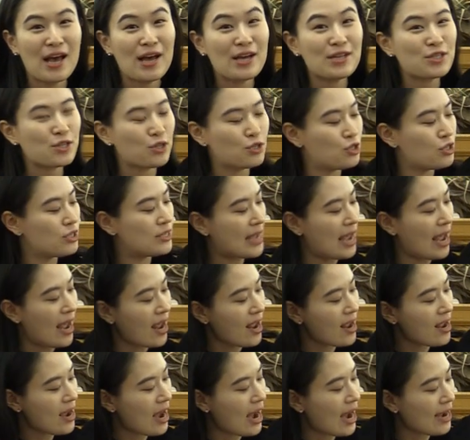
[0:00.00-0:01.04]
So
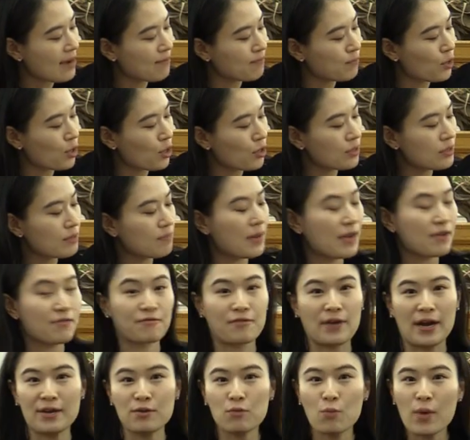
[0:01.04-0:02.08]
today, I brought my
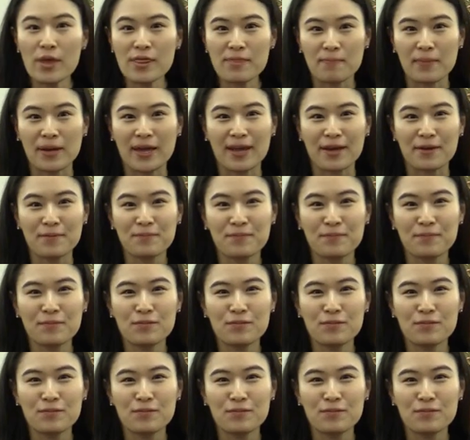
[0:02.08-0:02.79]
friend with me.